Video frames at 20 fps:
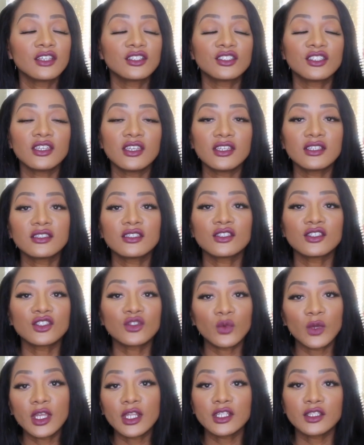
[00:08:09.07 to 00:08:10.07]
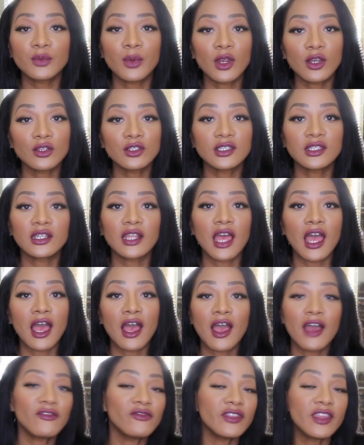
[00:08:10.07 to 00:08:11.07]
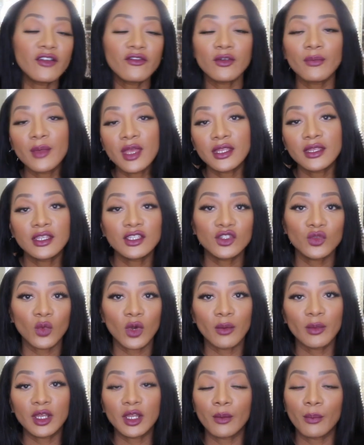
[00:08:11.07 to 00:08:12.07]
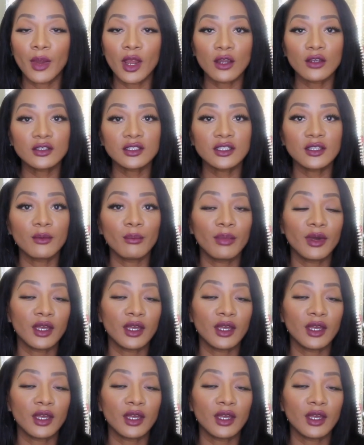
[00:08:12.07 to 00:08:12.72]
She is the sweetest person. I've never met this woman in person,